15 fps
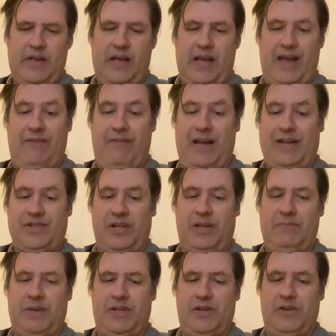I've actually
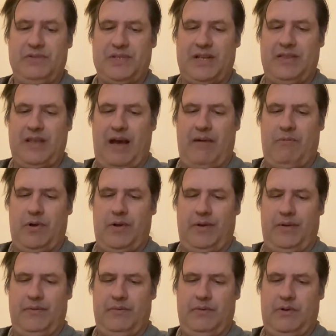been using that
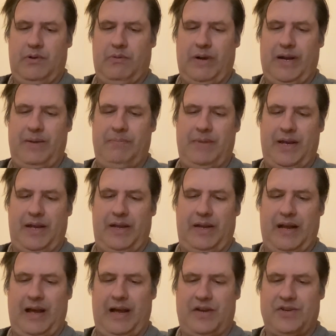one quite a bit,
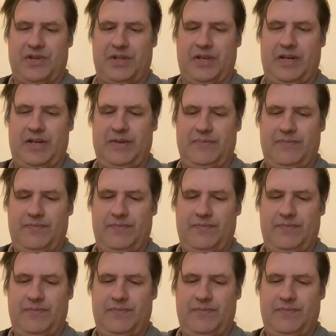actually.